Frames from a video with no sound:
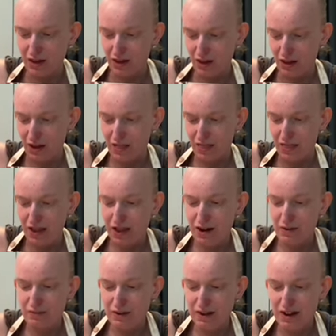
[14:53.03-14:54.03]
And
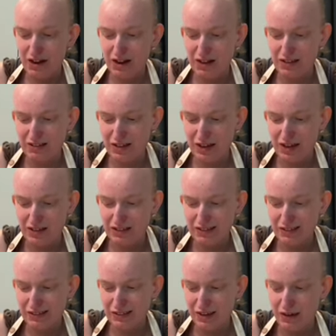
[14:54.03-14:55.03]
then when it is a
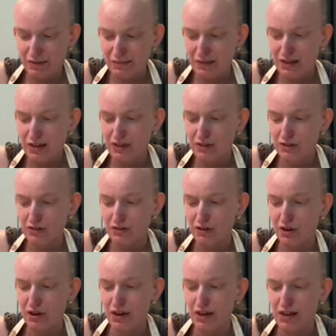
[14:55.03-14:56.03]

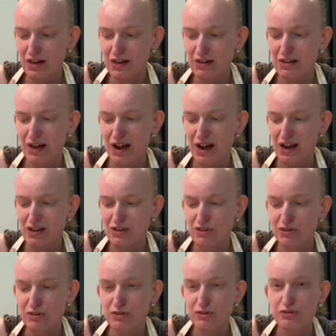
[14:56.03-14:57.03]
semi-solid
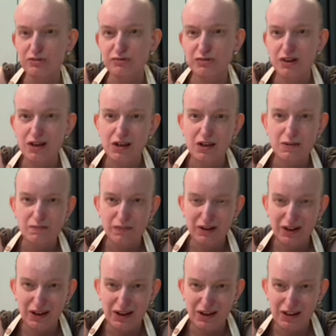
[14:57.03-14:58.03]
ice
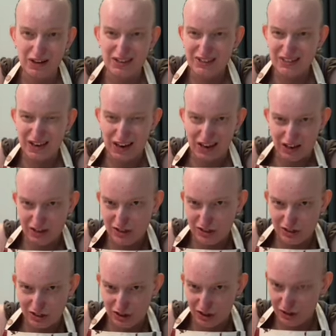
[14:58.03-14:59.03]
cream-like
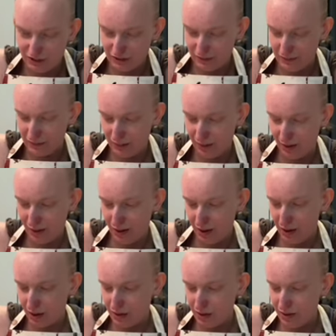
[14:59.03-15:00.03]
texture,
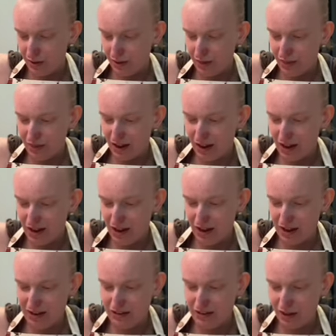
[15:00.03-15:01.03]
you can then
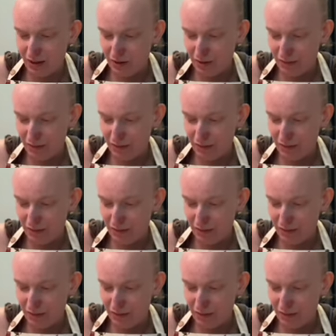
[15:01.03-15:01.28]
add your